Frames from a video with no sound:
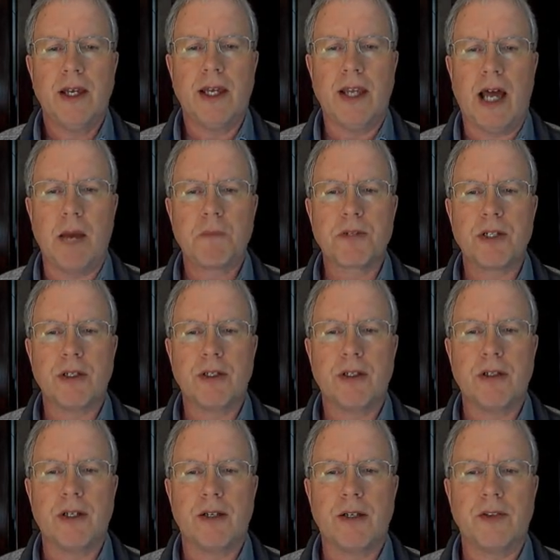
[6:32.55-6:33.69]
an option
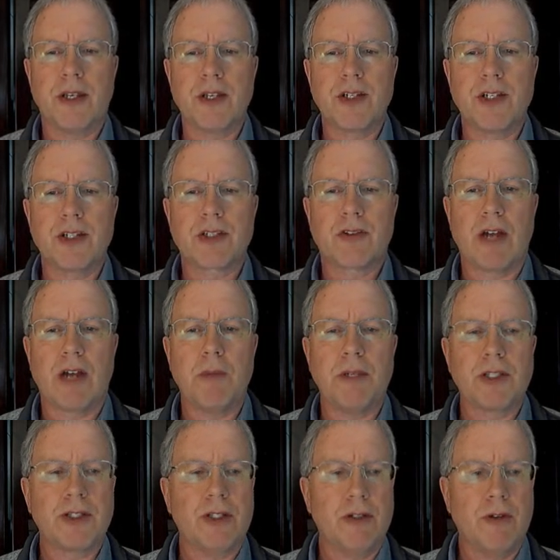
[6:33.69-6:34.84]
that is described
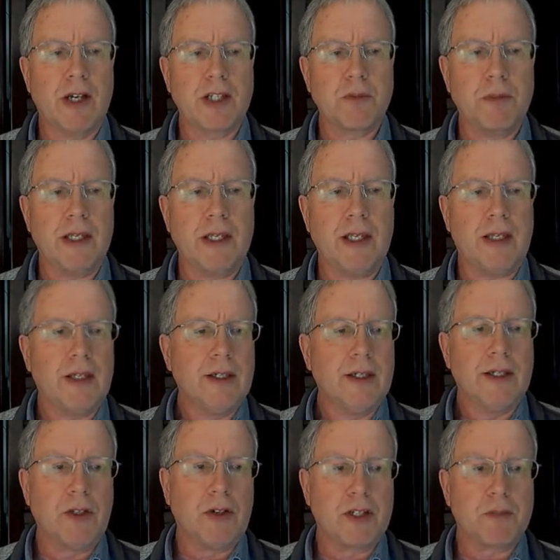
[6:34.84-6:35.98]
as USB
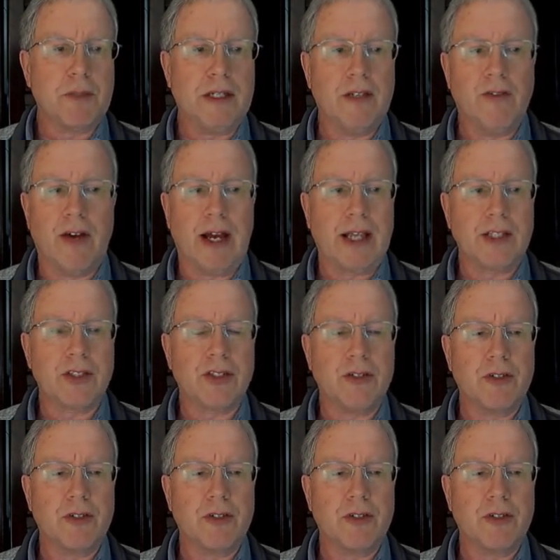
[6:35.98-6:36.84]
device,